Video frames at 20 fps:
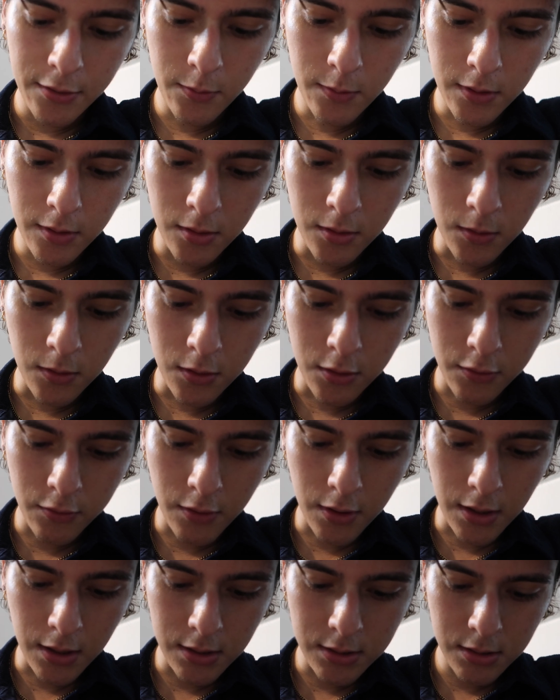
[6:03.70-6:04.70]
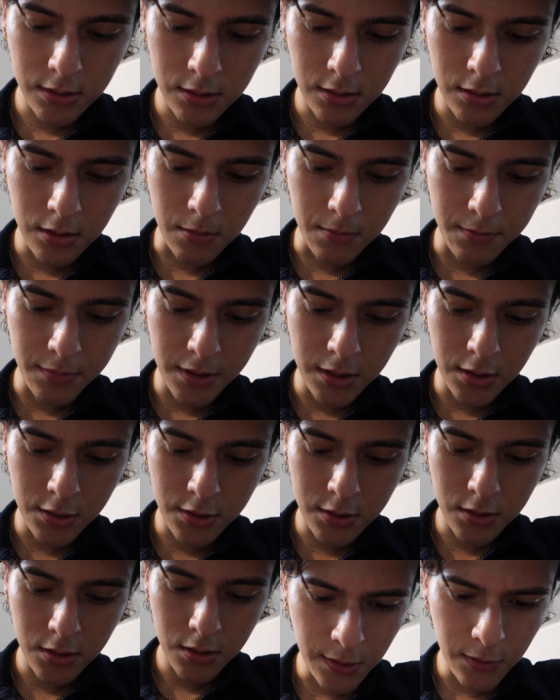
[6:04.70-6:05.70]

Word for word: do want to go across to the beach.